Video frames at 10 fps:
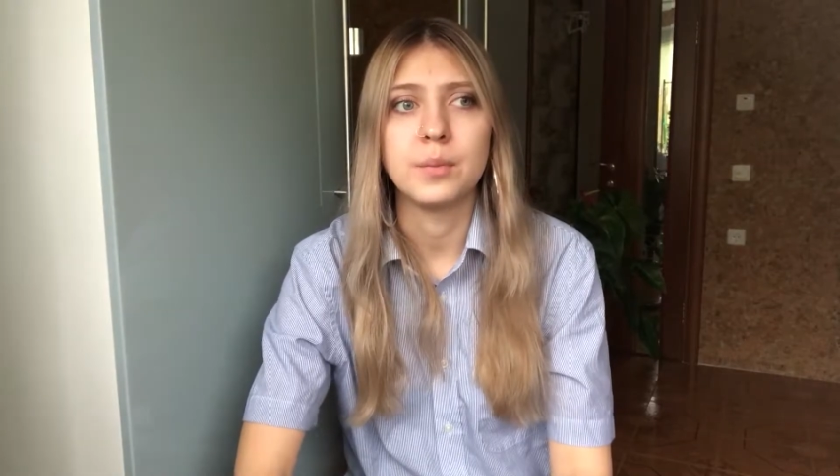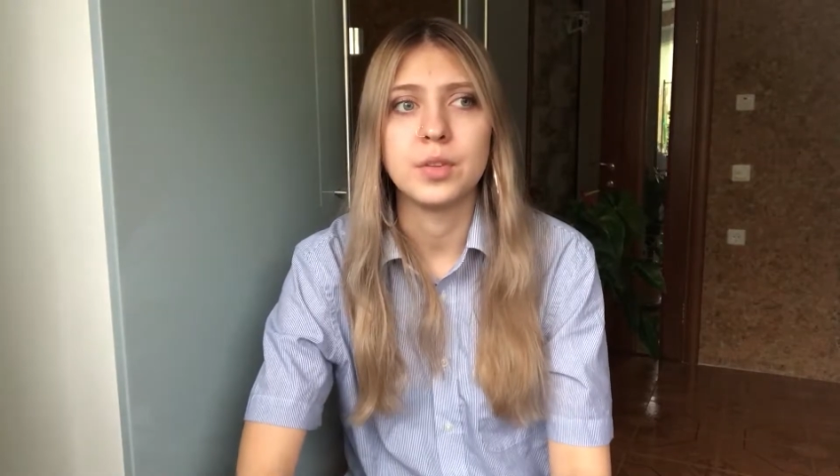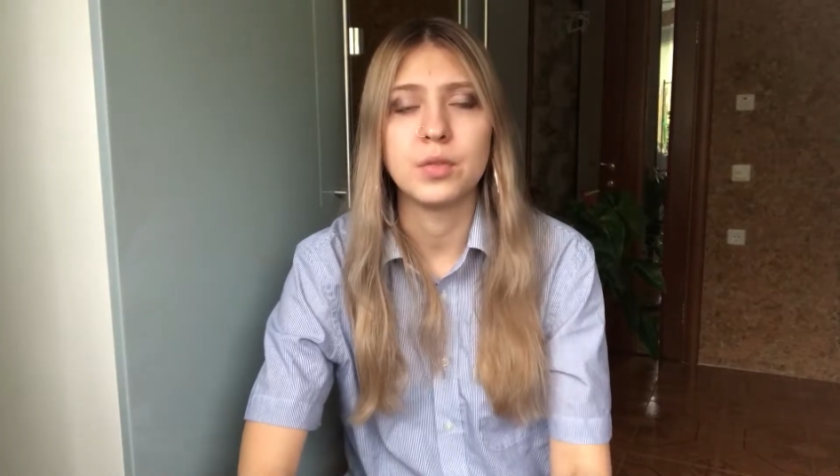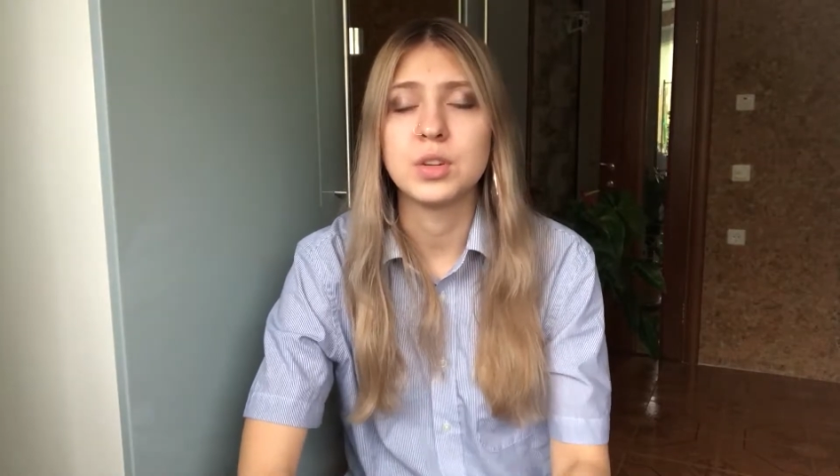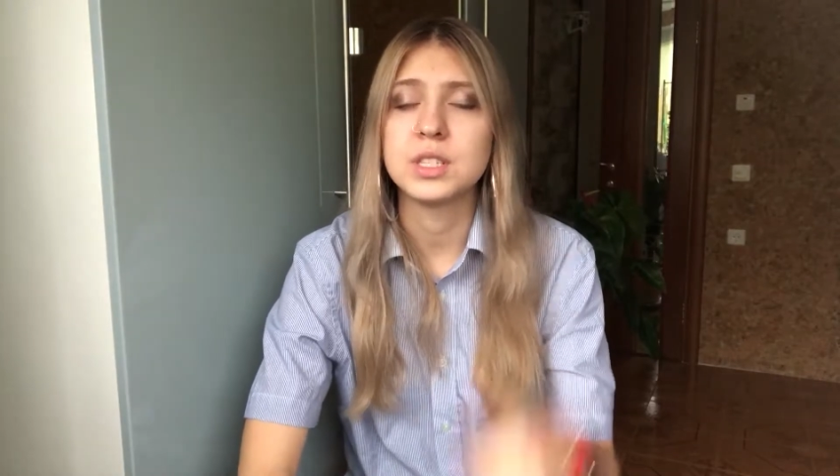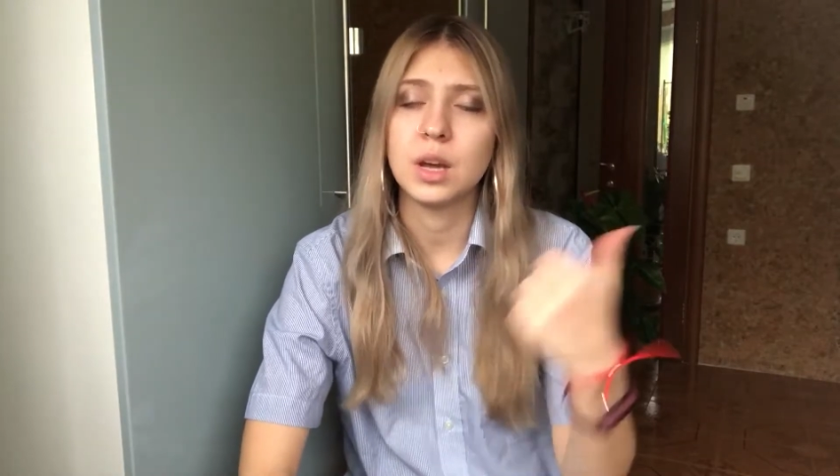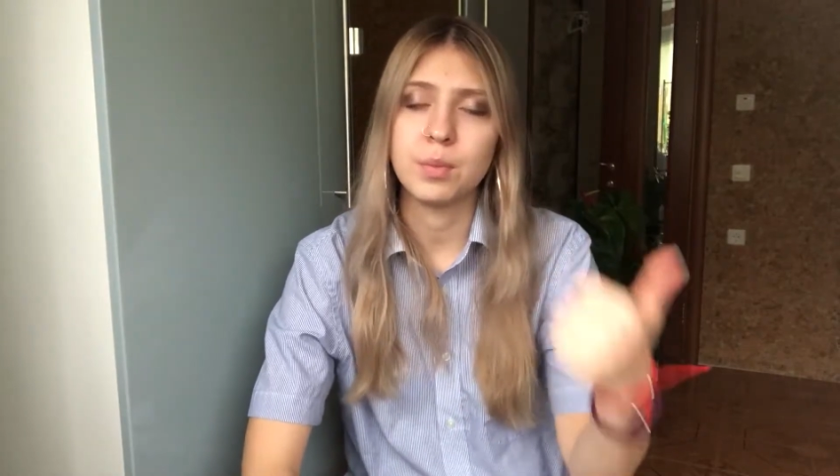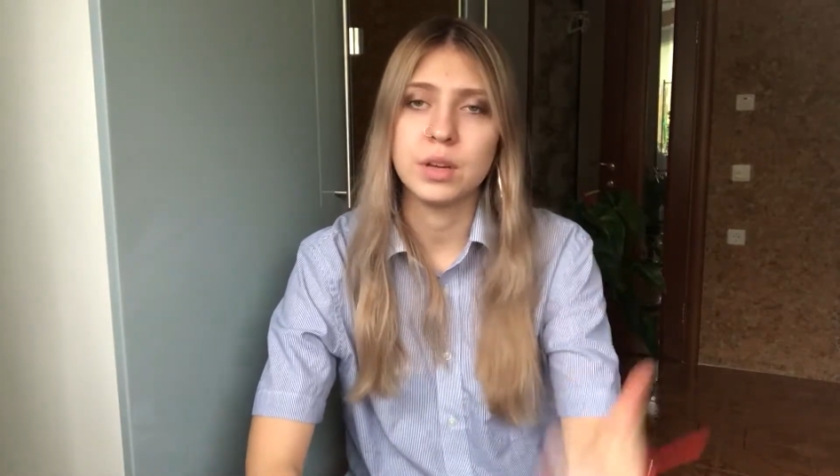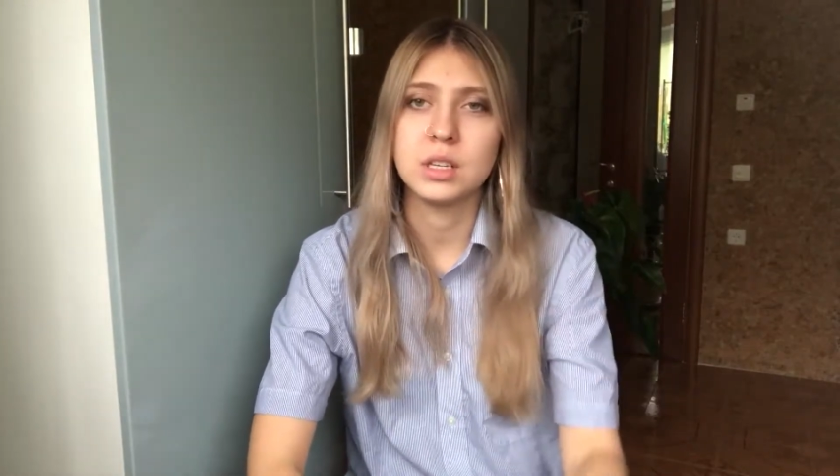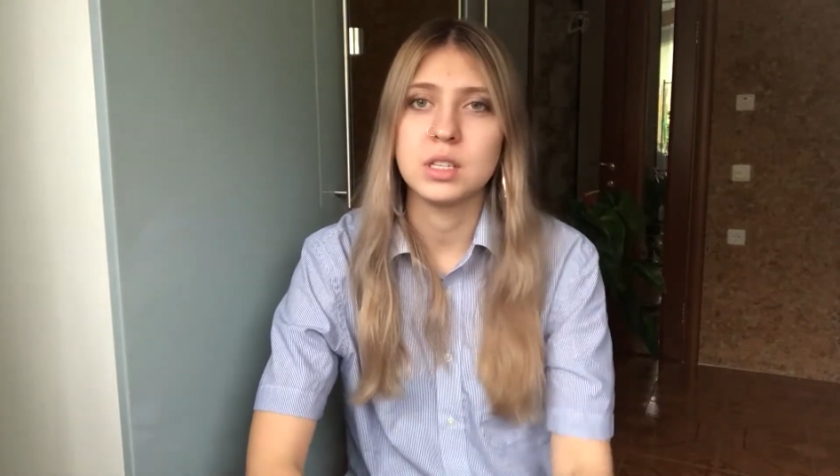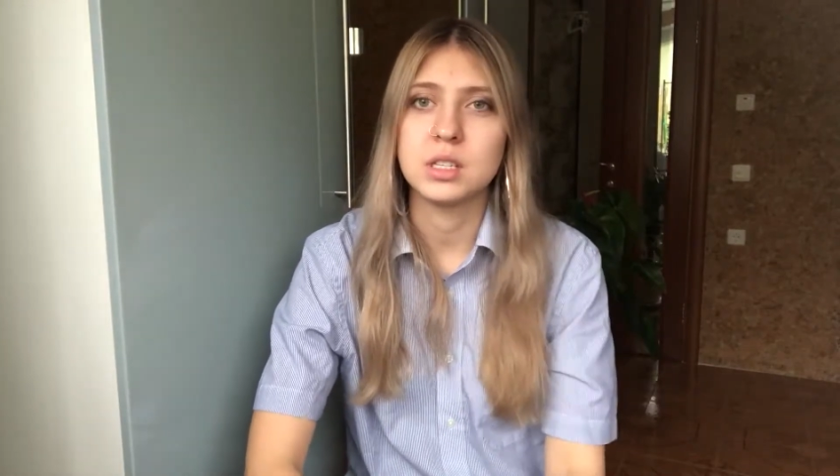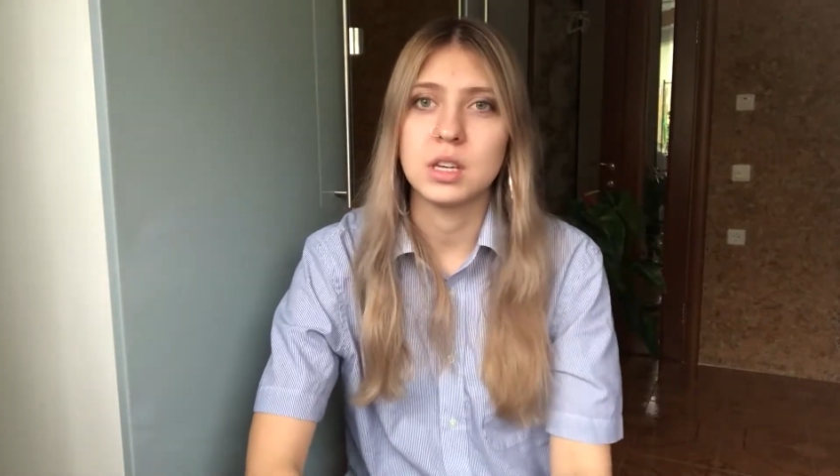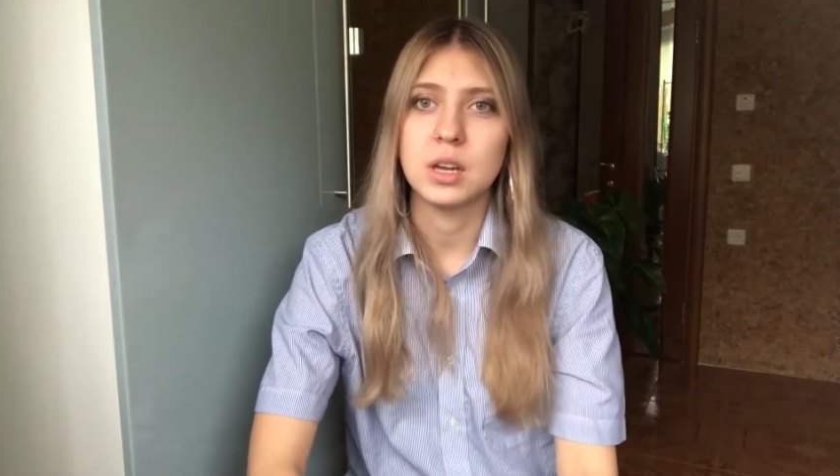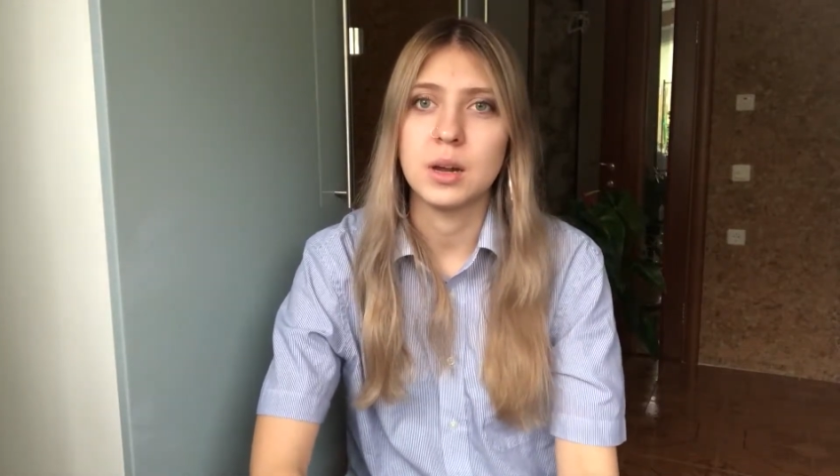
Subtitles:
The first step is